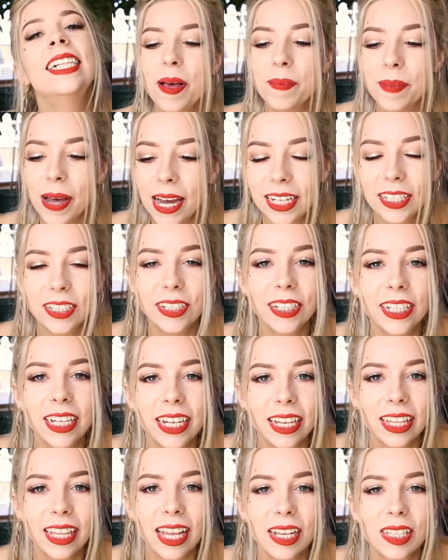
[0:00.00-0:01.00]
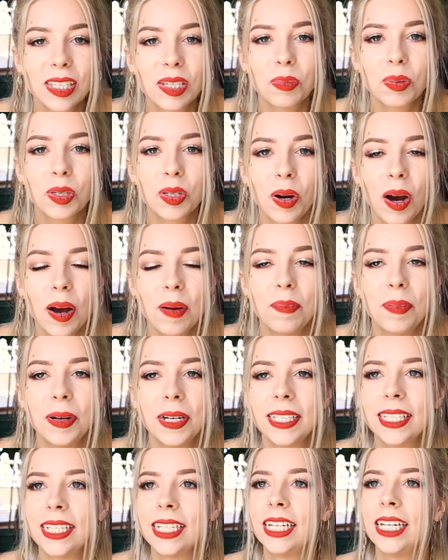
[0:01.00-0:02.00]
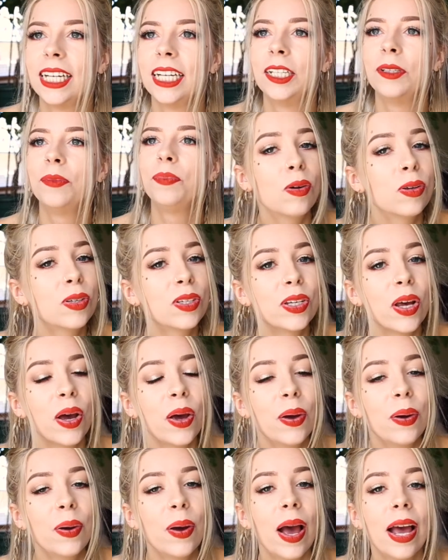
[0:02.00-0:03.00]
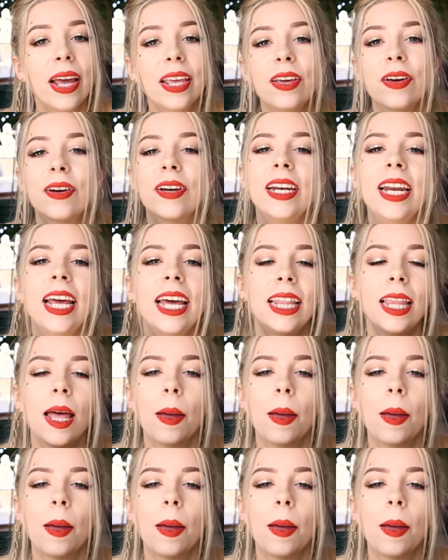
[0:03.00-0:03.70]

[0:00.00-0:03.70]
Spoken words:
Make sure you hit that subscribe button. Also, you can hit